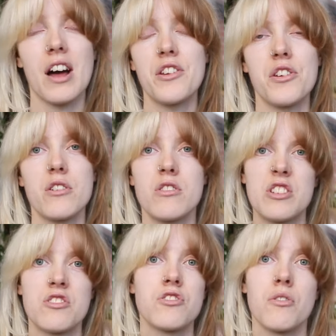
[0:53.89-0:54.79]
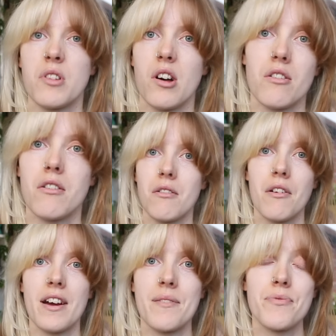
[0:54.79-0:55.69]
I don't know, it's just a vlog,
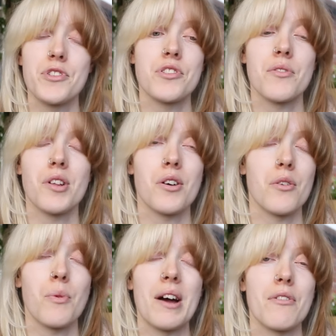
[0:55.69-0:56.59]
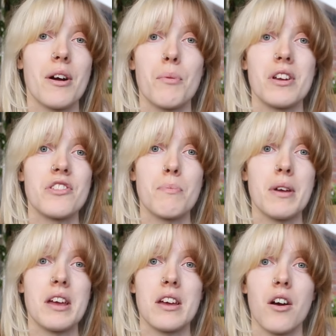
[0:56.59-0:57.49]
alright? Just a vlog of whatever I want it to
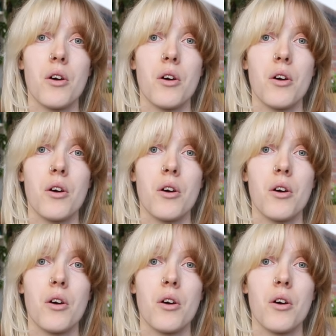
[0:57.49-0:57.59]
be.